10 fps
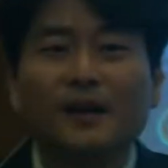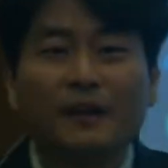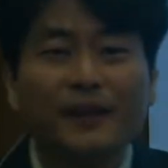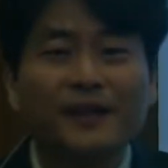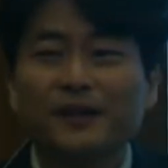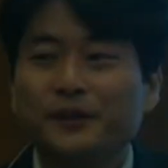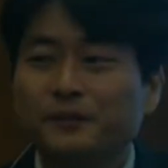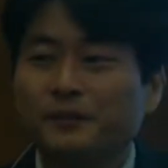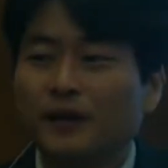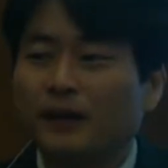Thank you.
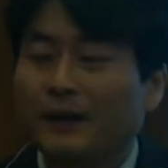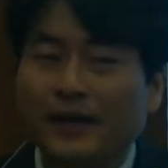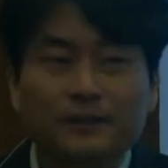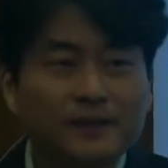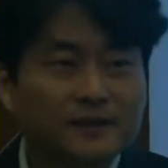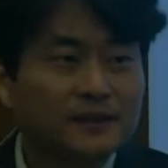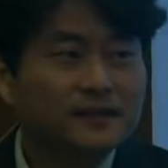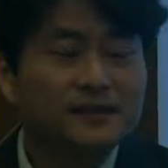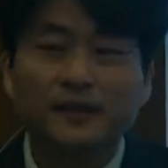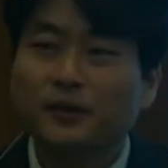My name is
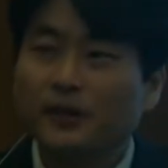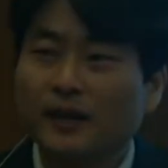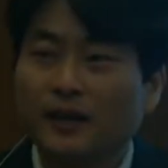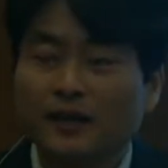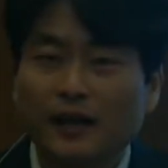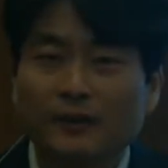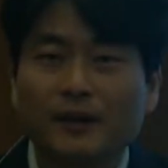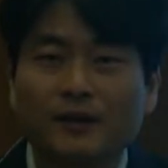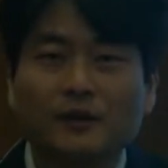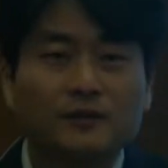Ziho Kang. I'm
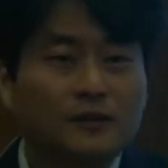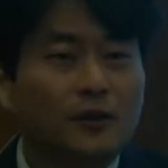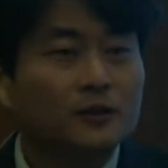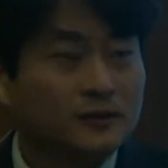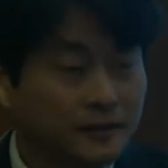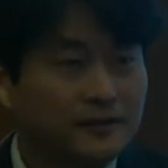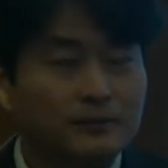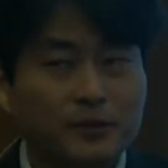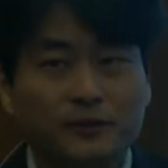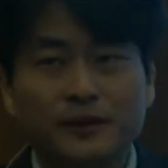an
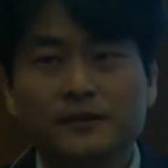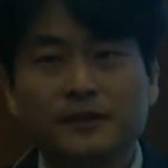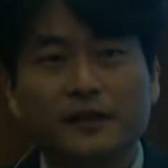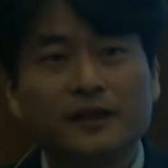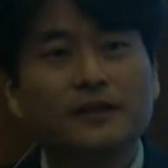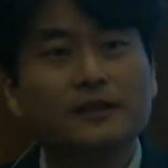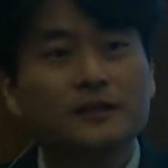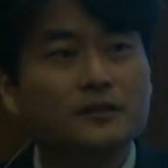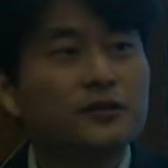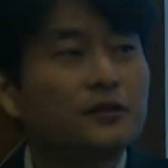assistant professor in
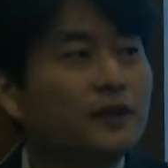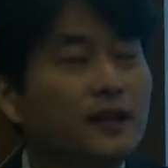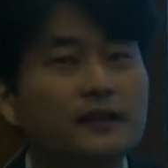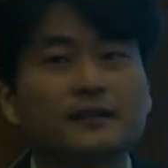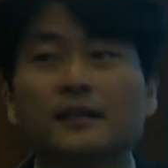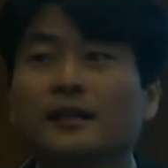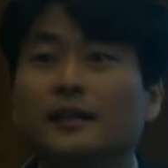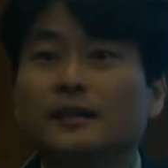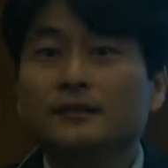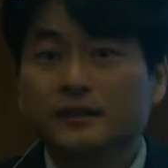industrial and
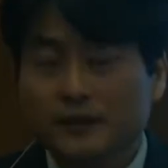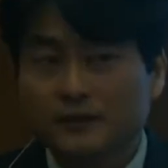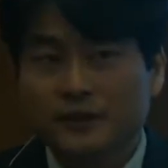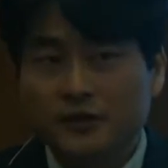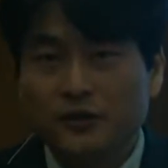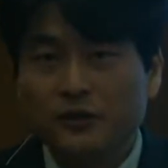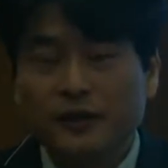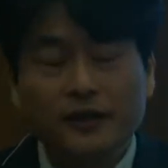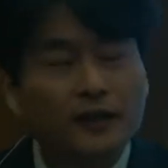systems engineering.